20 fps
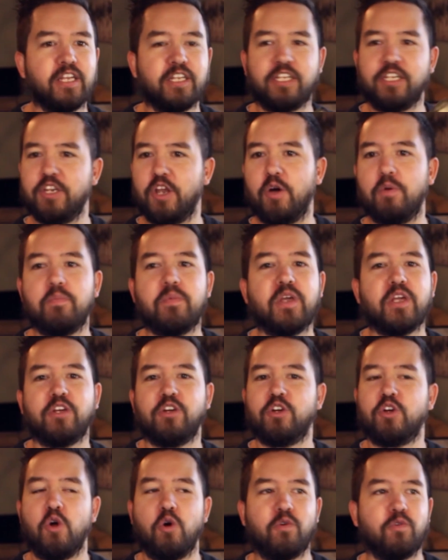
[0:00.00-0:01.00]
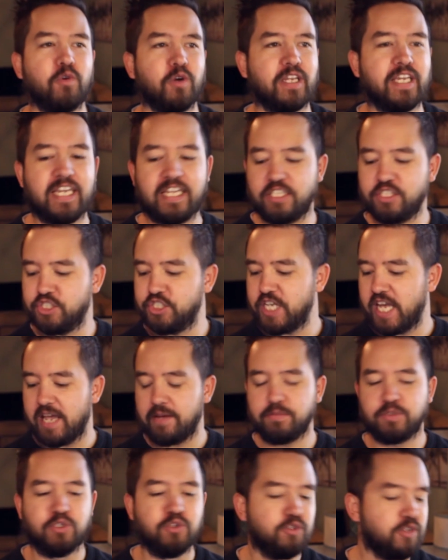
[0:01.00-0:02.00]
you're going for King
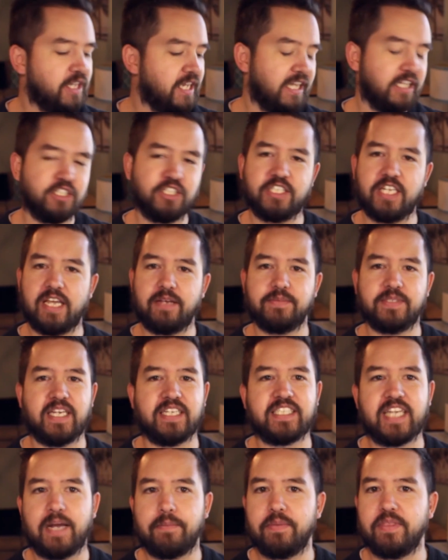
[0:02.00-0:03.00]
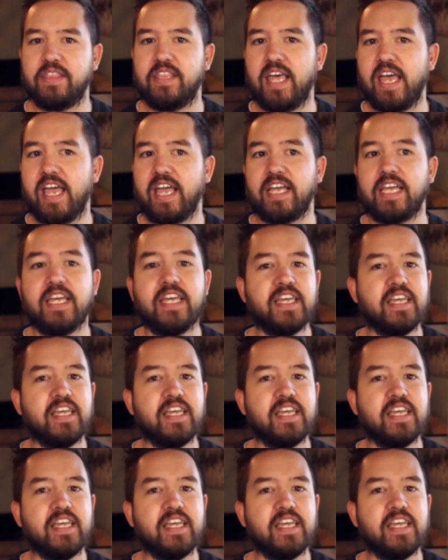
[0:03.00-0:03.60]
James, New King James, that type of thing.